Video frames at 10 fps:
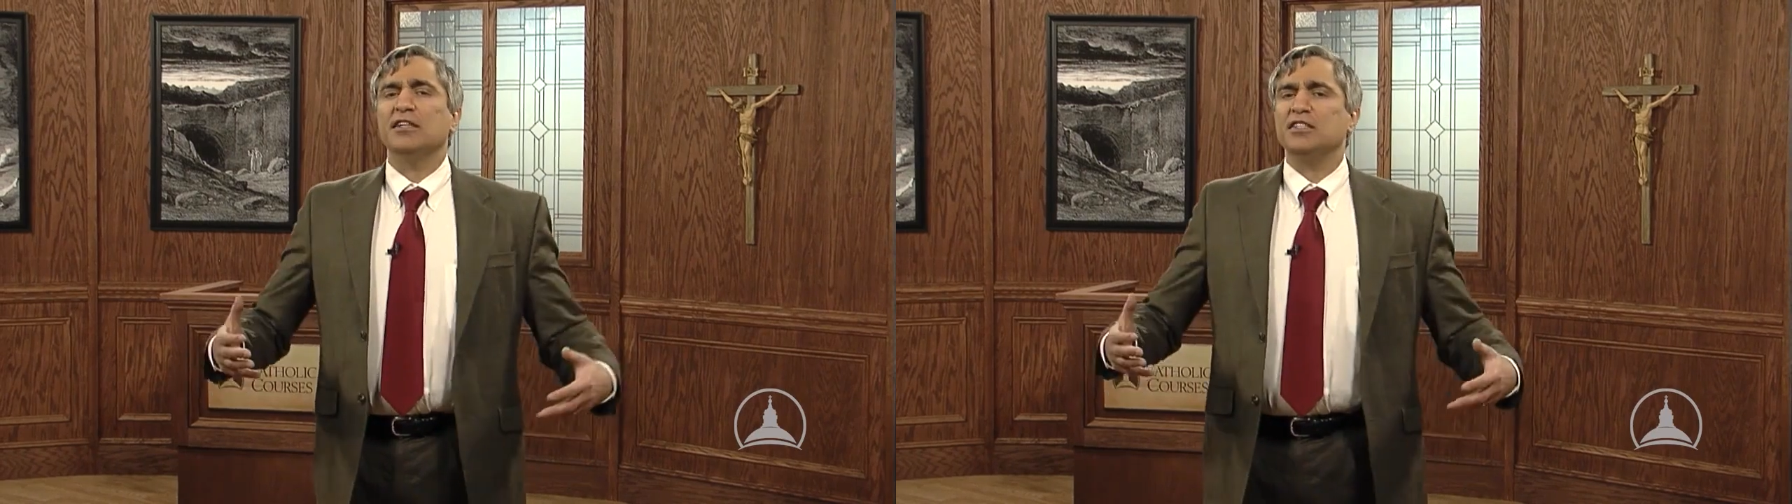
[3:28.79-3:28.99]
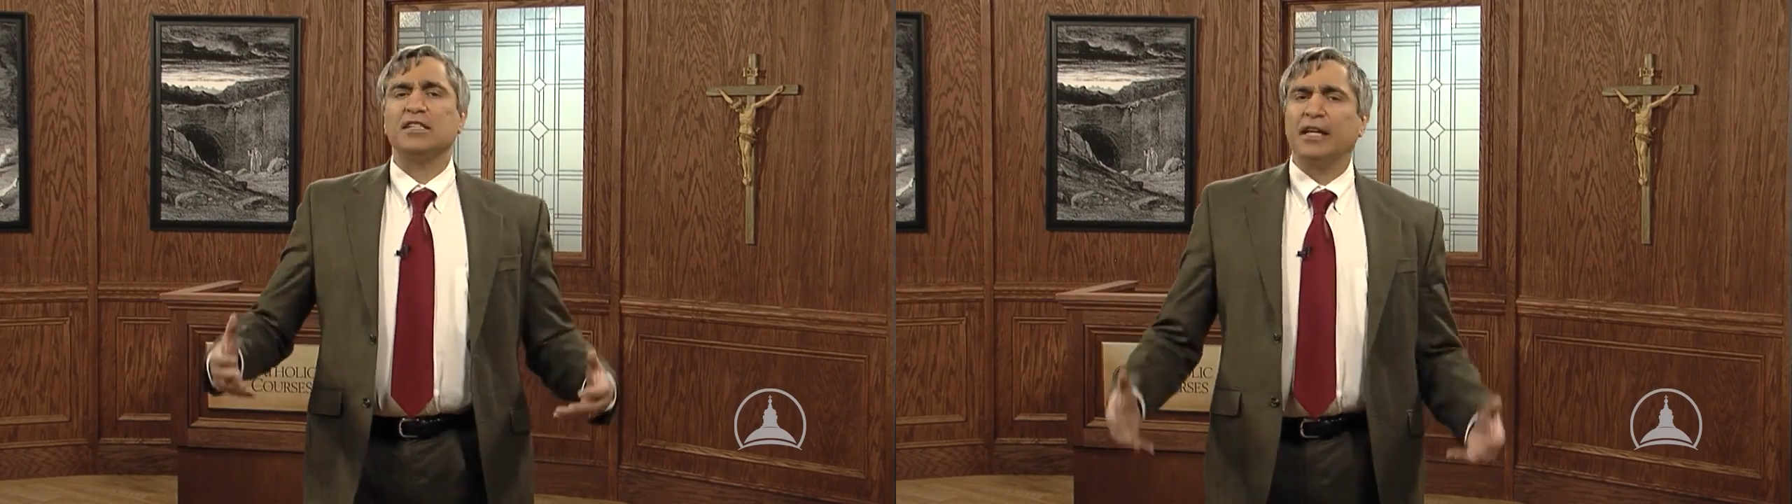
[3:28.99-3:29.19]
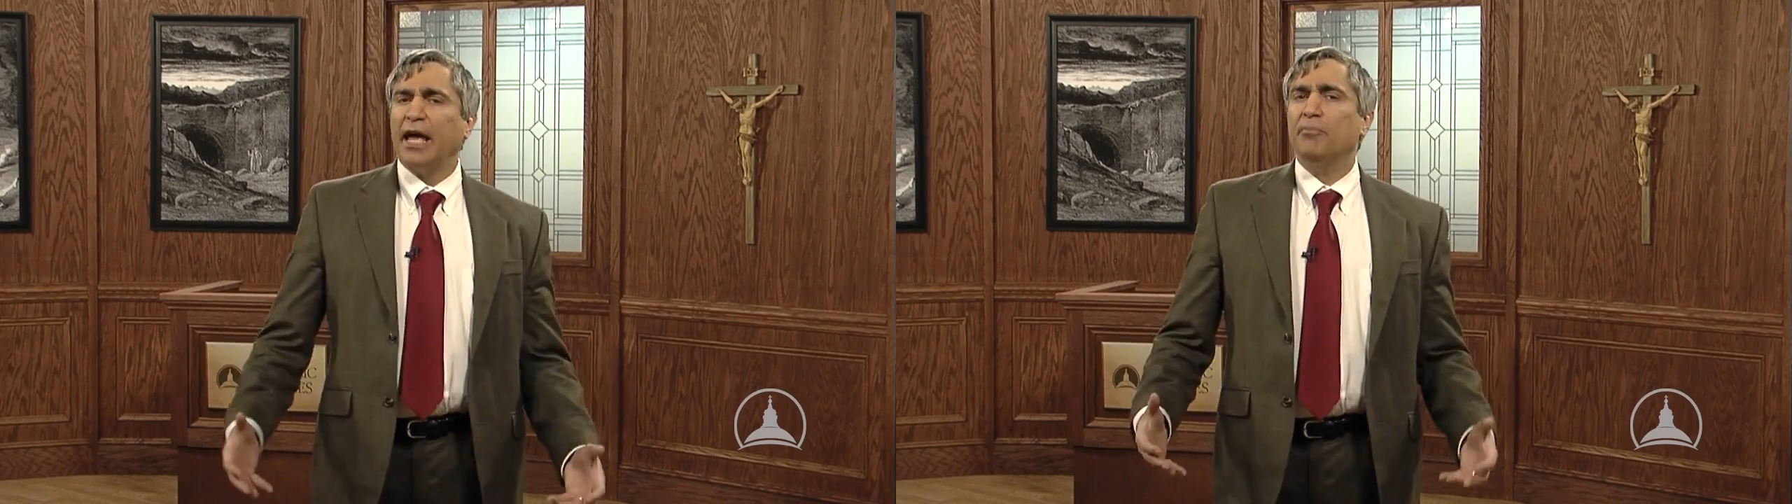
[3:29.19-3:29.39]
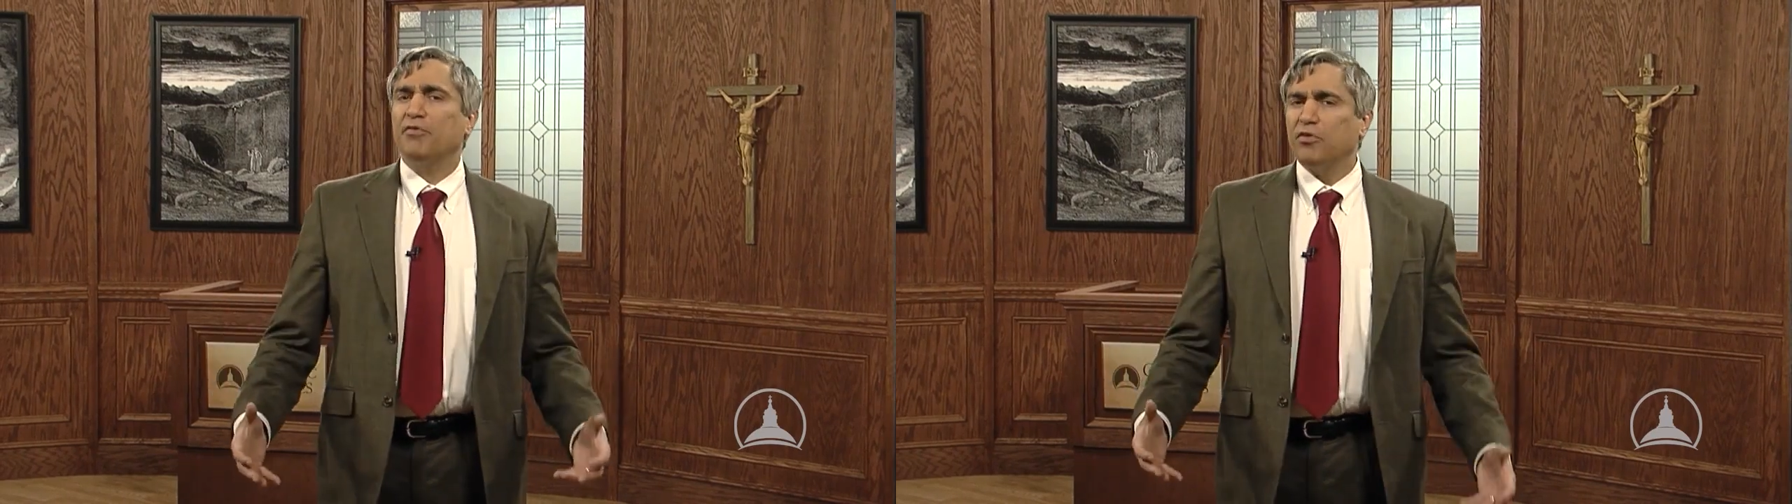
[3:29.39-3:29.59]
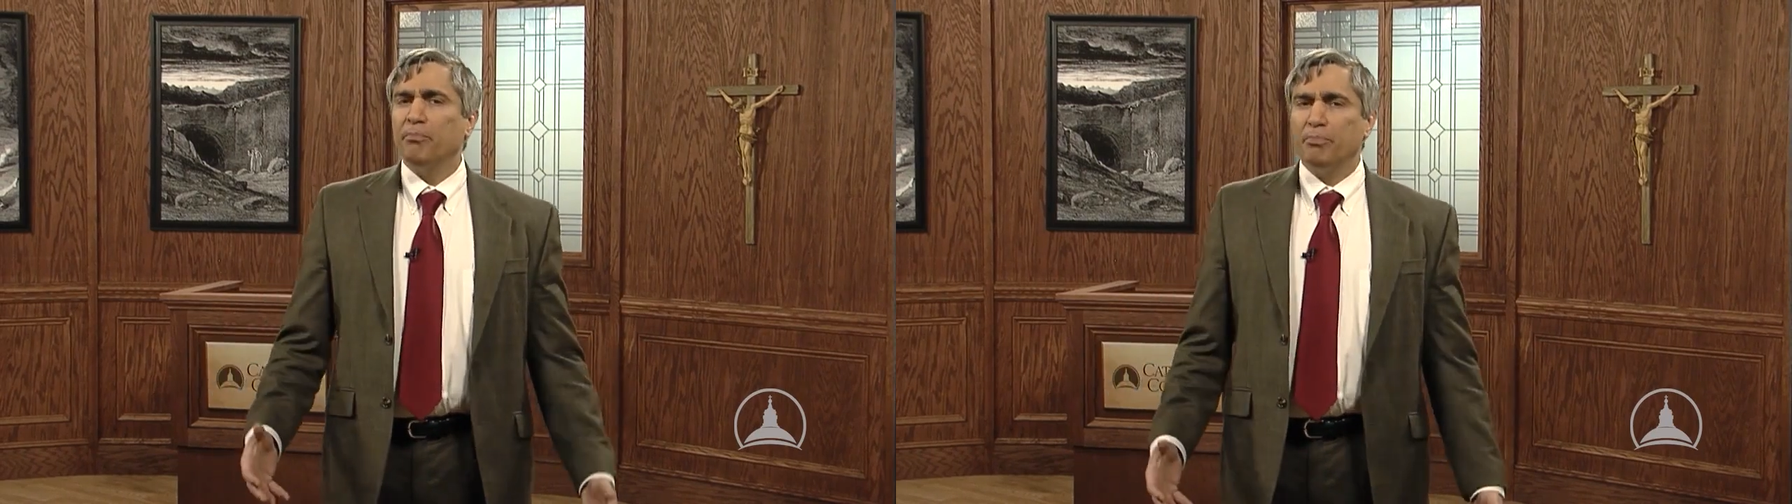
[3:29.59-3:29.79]

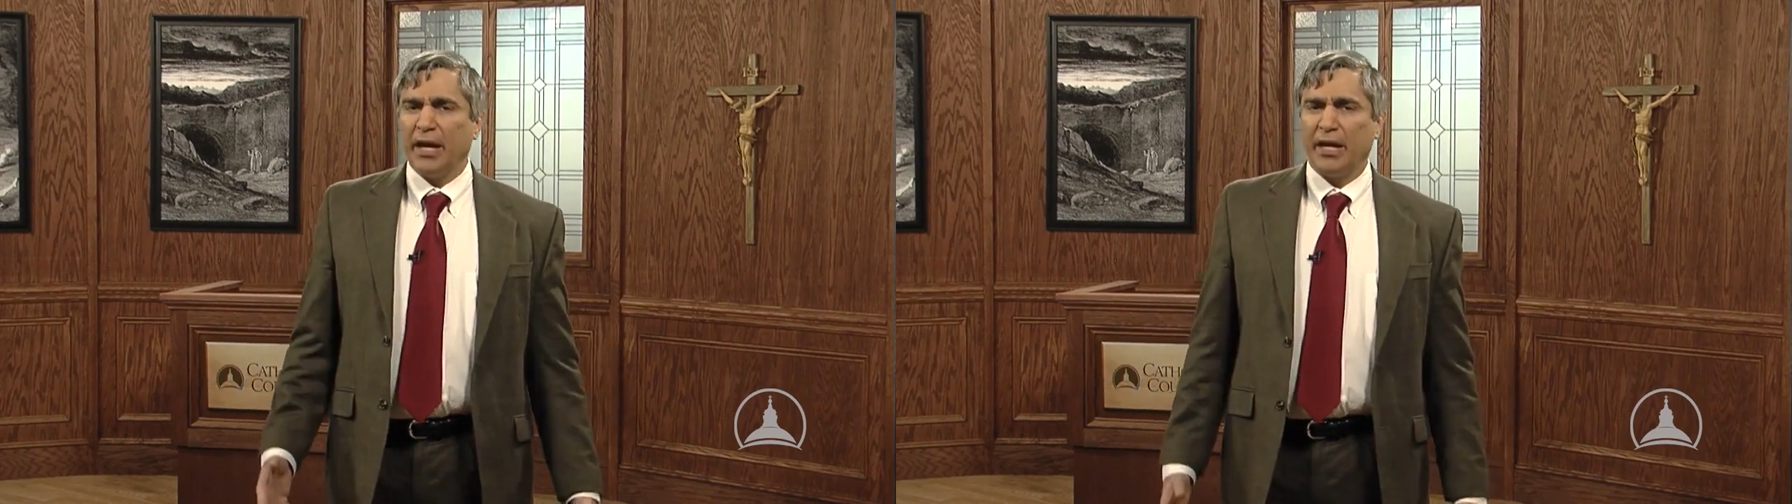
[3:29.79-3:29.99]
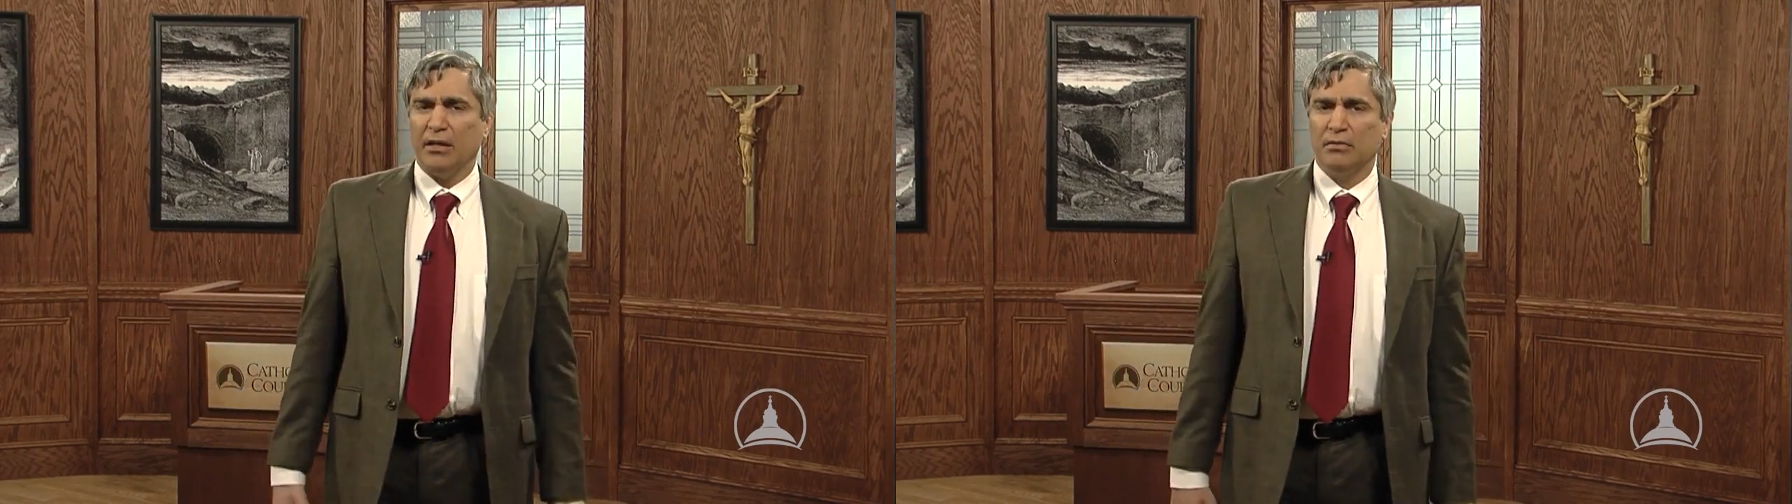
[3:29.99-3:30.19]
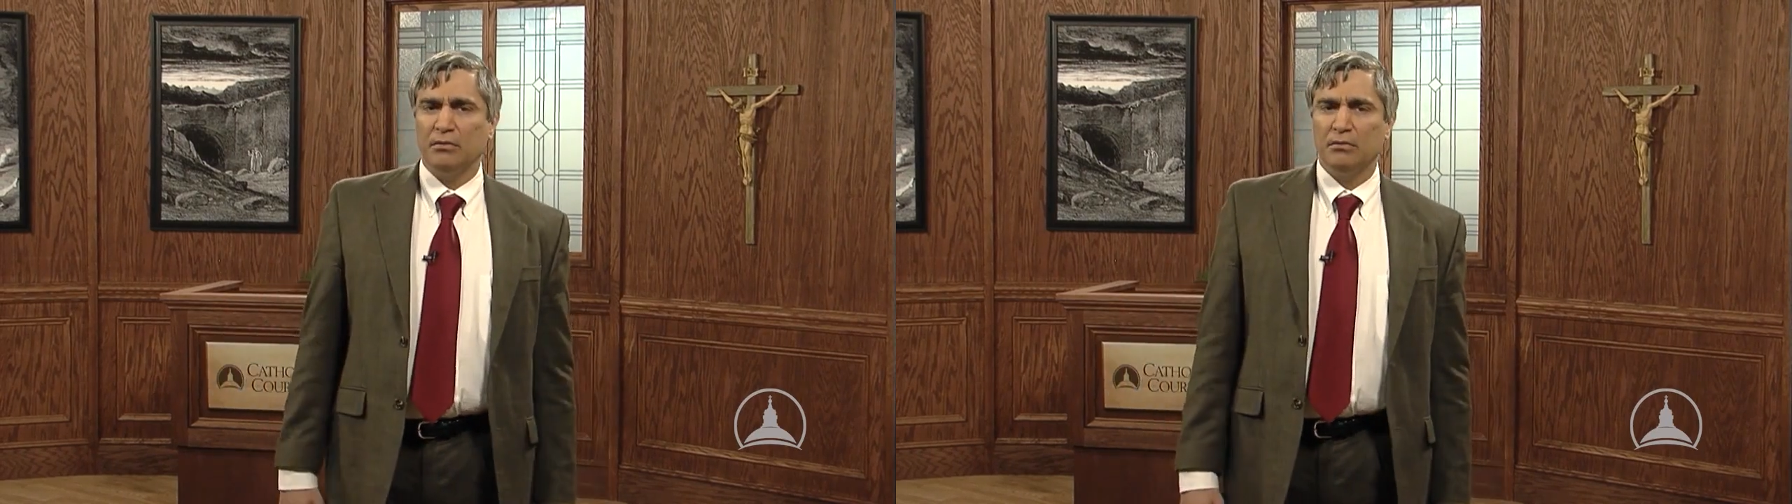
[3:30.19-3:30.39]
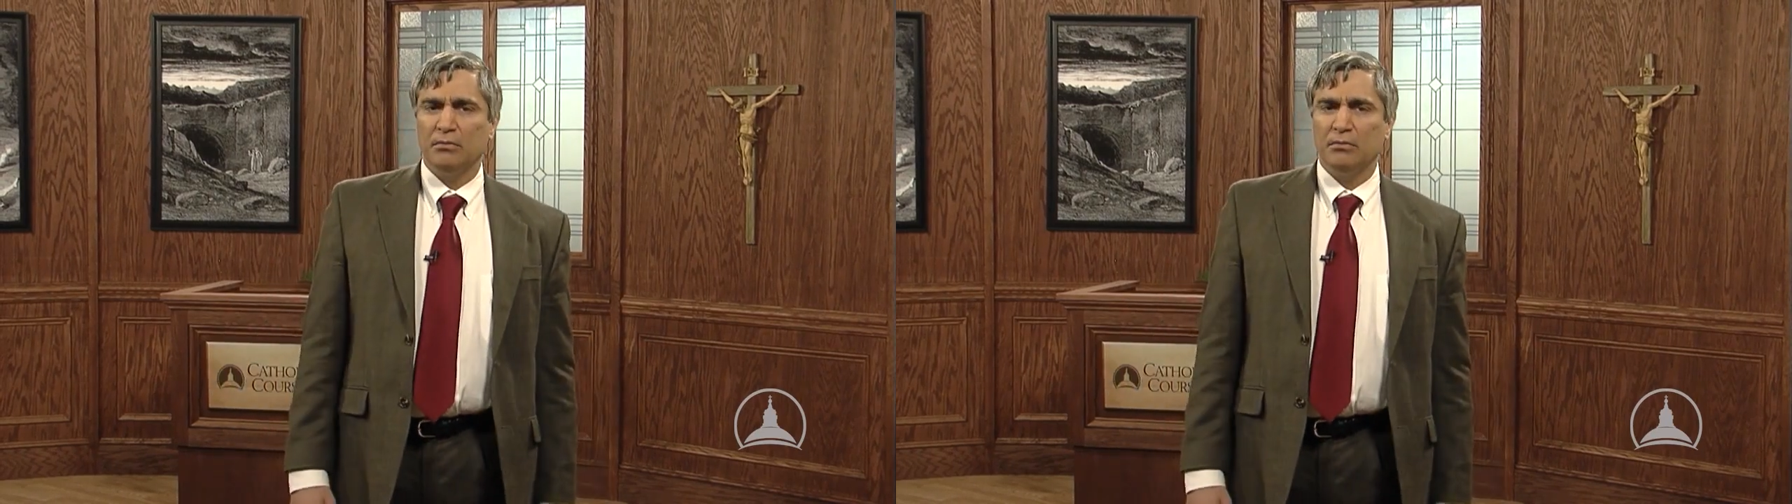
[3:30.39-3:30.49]
escape from pain.